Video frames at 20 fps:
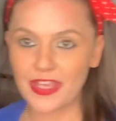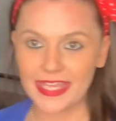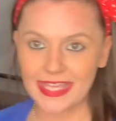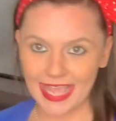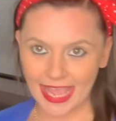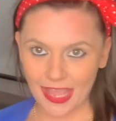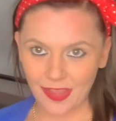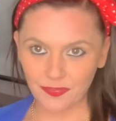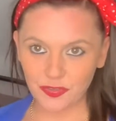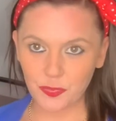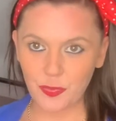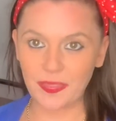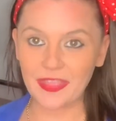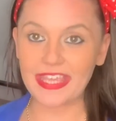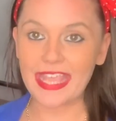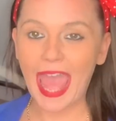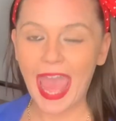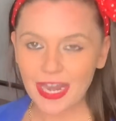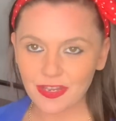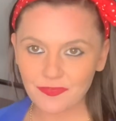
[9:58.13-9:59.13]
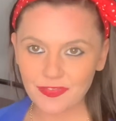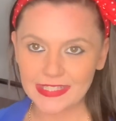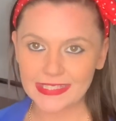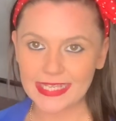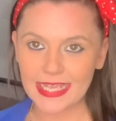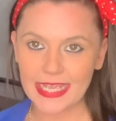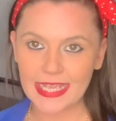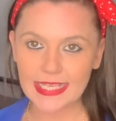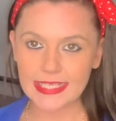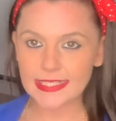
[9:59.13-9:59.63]
gift with the
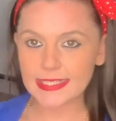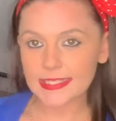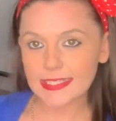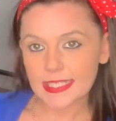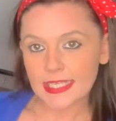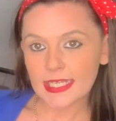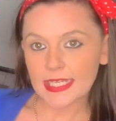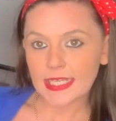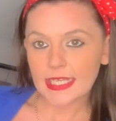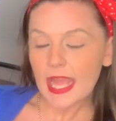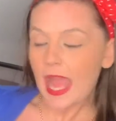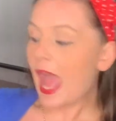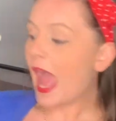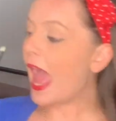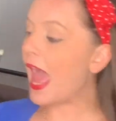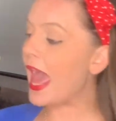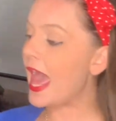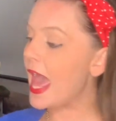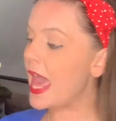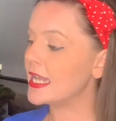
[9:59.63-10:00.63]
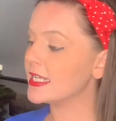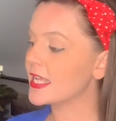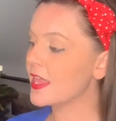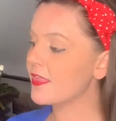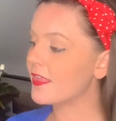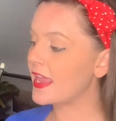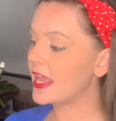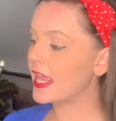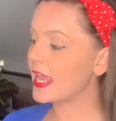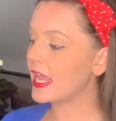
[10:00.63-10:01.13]
canvases and
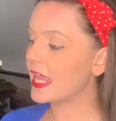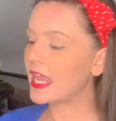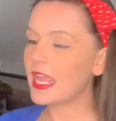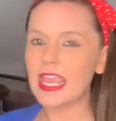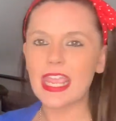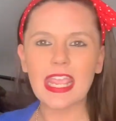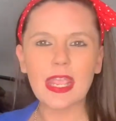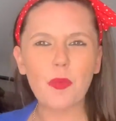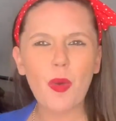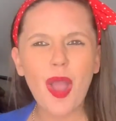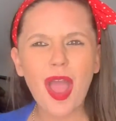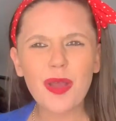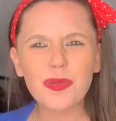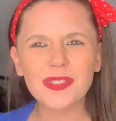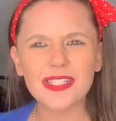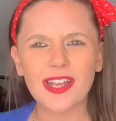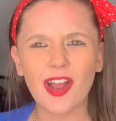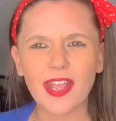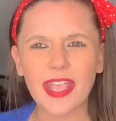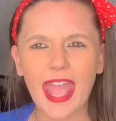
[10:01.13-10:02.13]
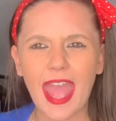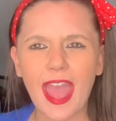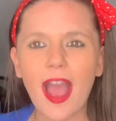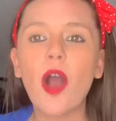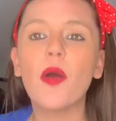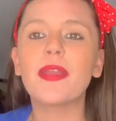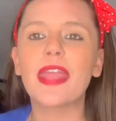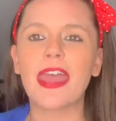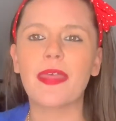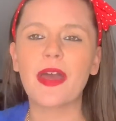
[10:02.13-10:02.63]
the... What else did I get?
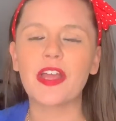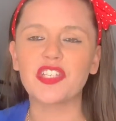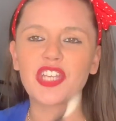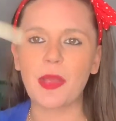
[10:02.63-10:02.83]
Oh, yeah, that